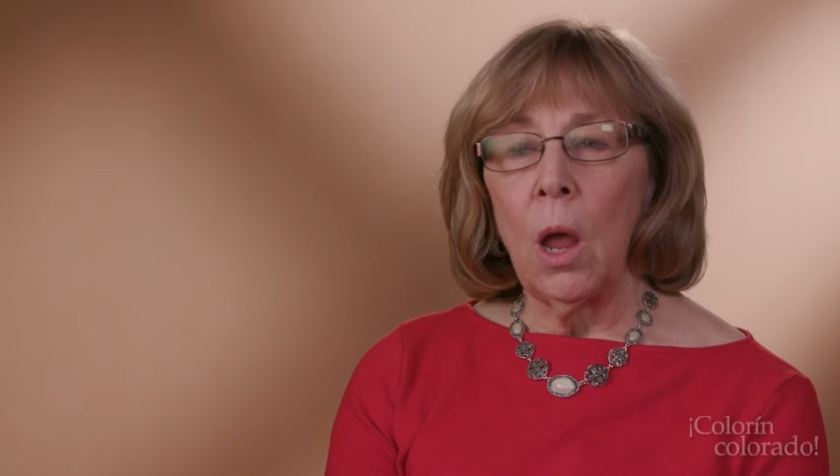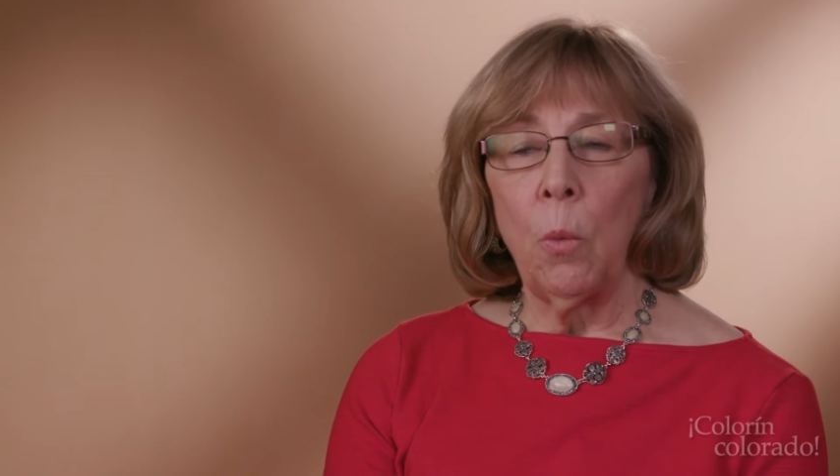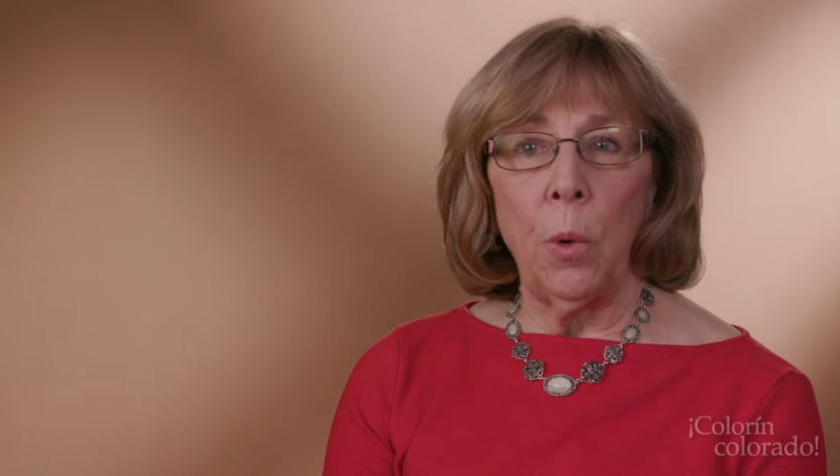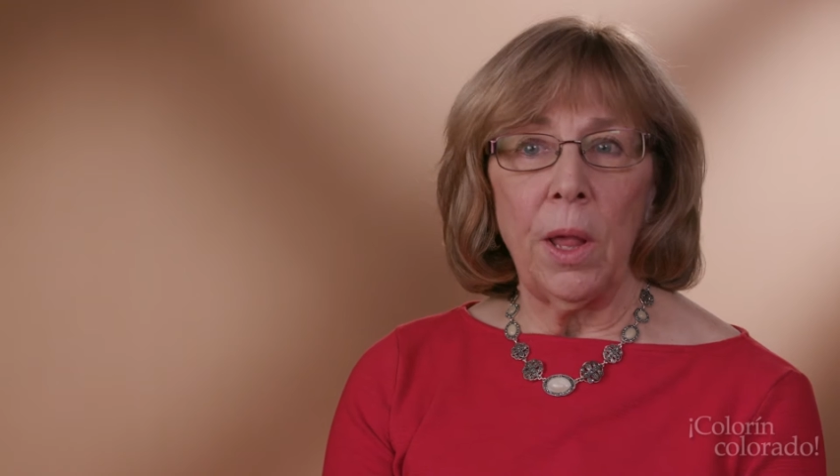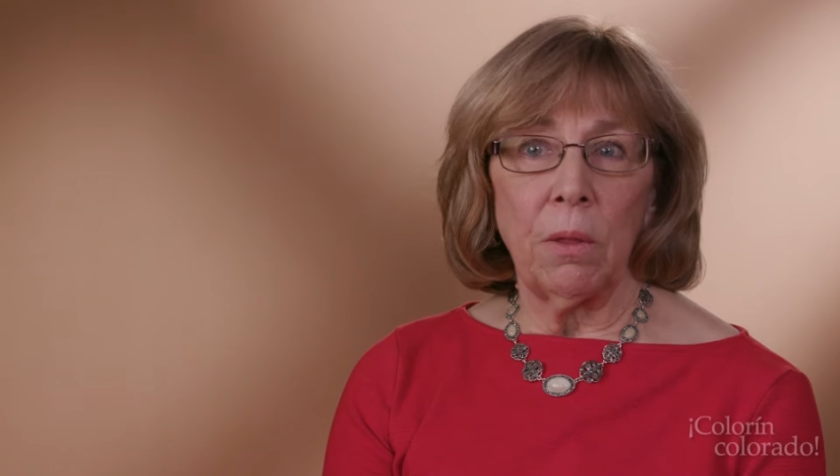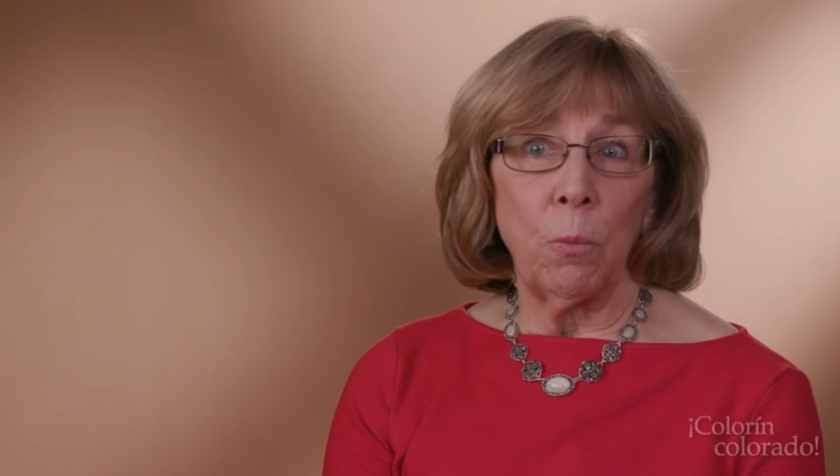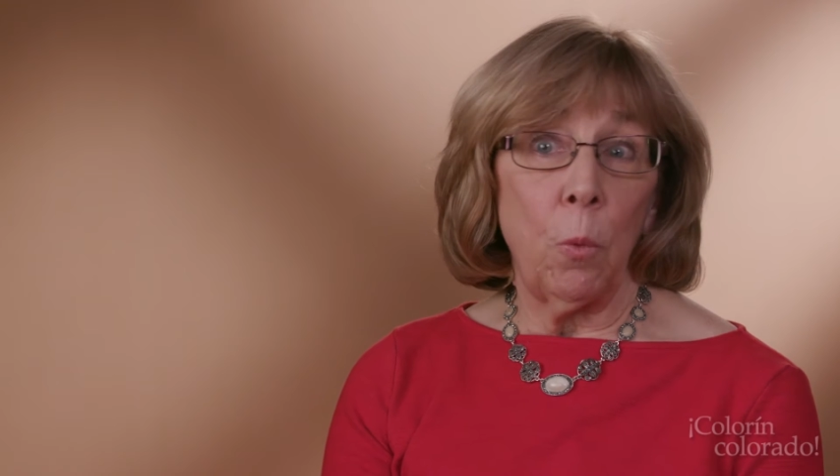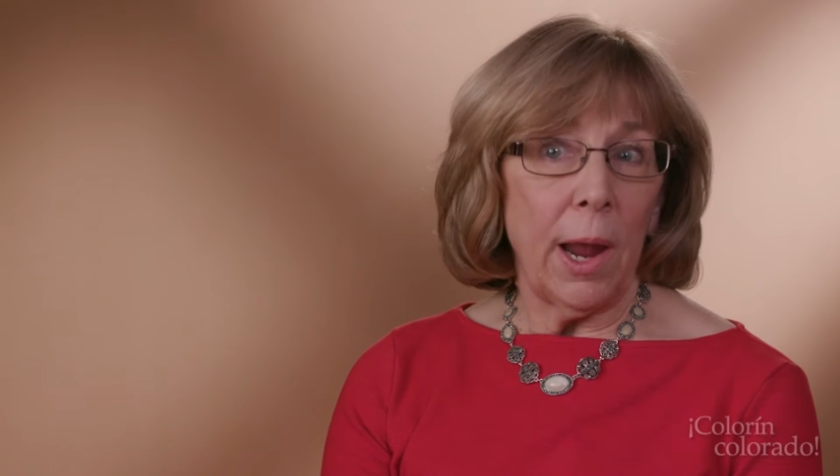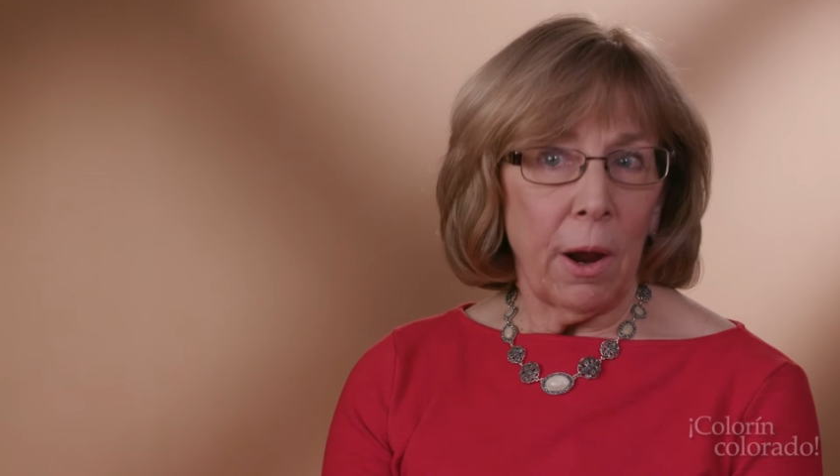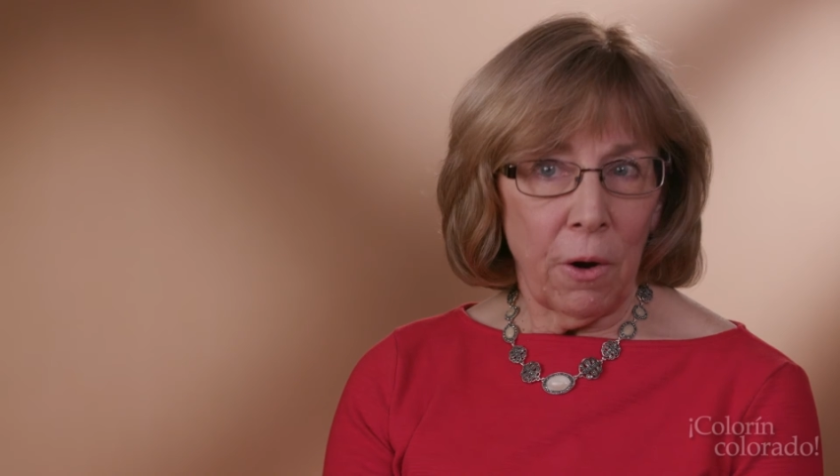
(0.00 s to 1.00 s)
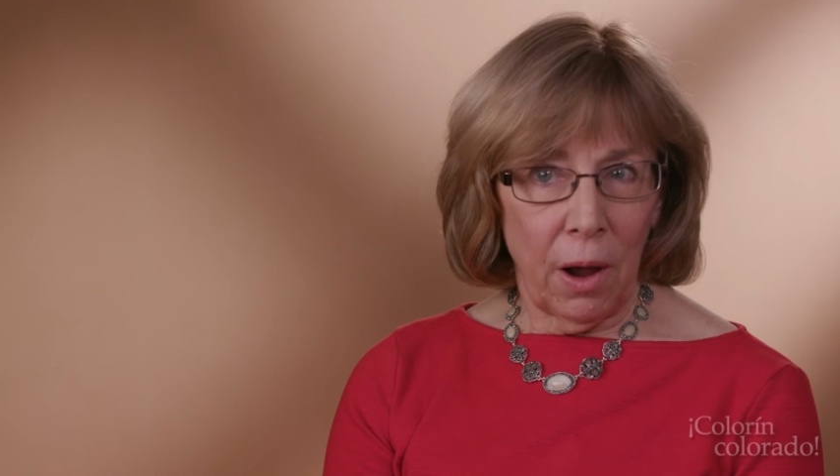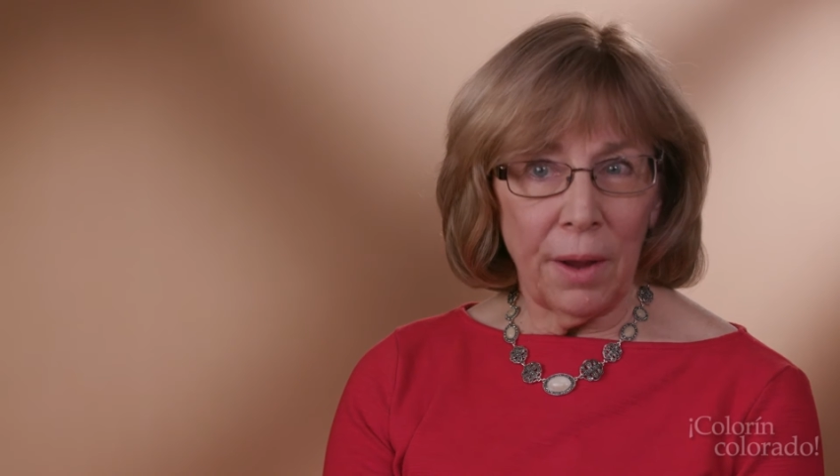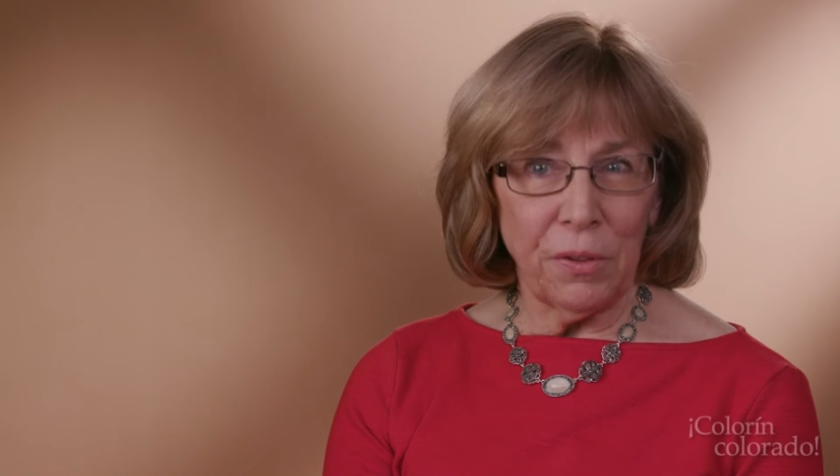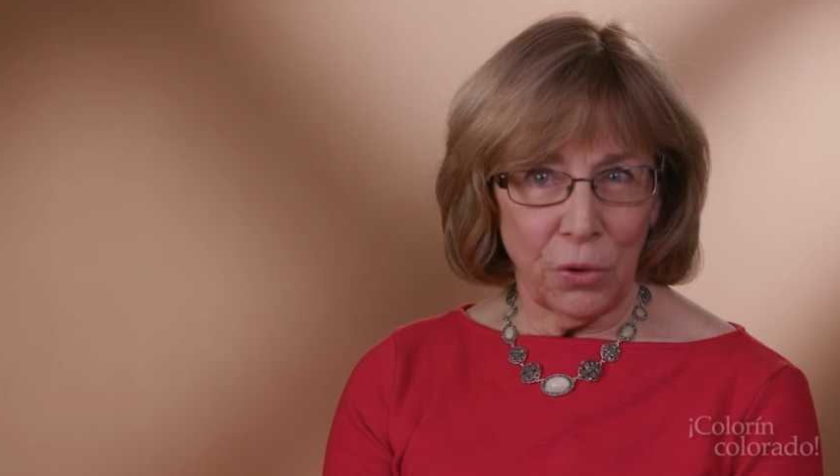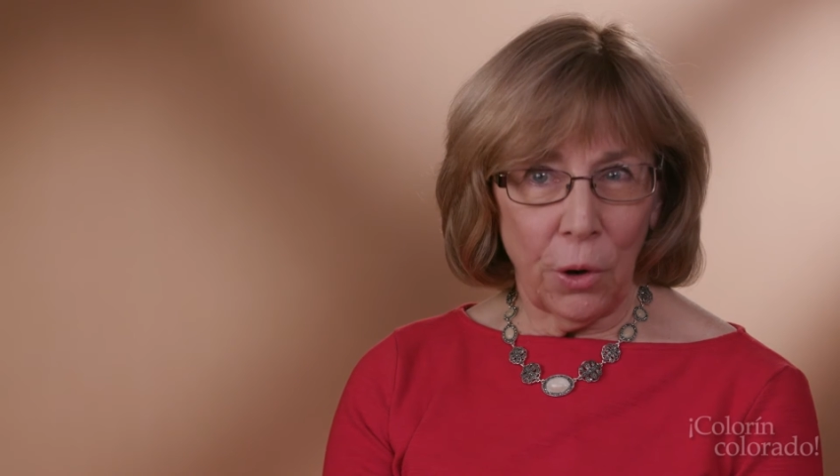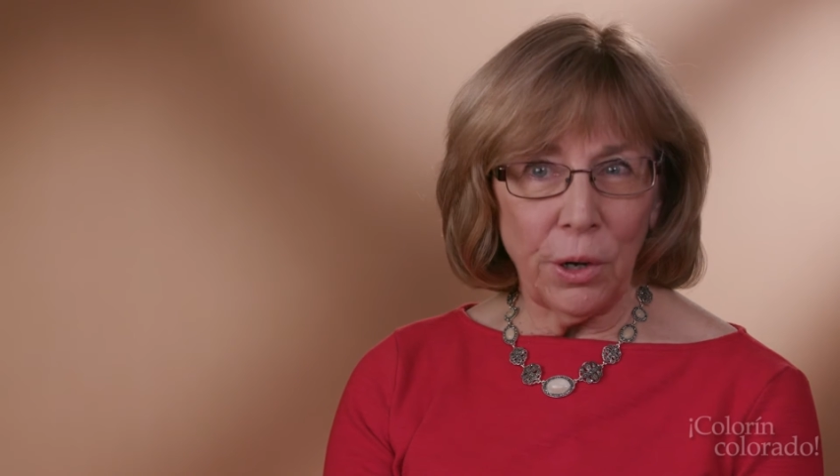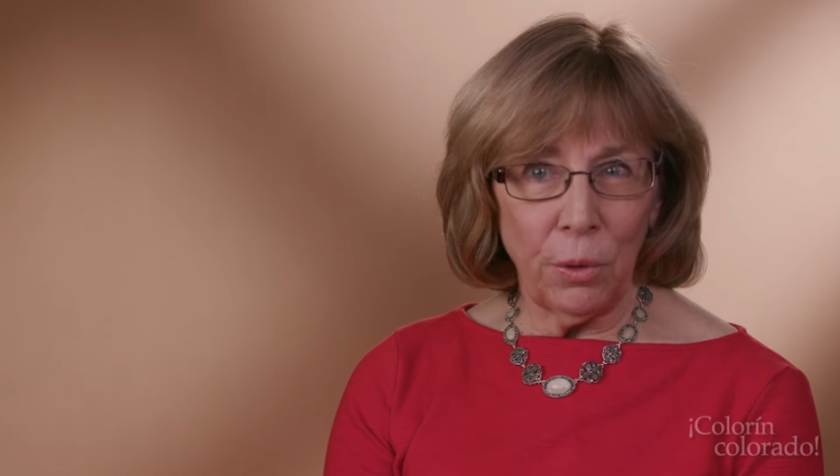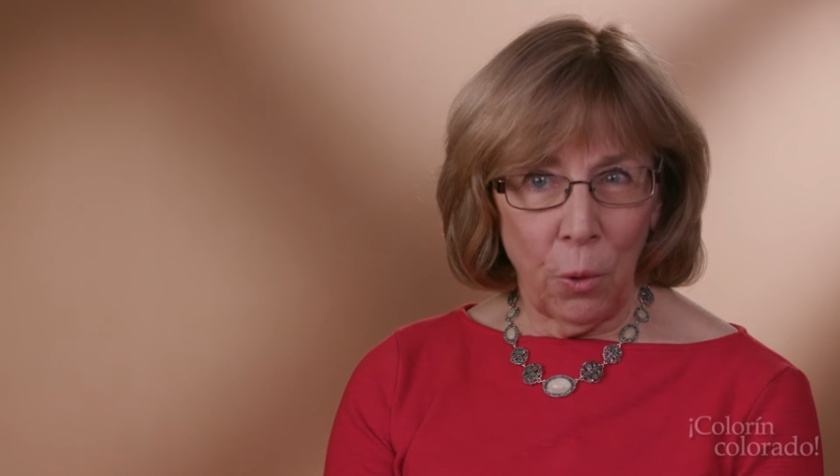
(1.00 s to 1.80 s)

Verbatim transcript: with where I started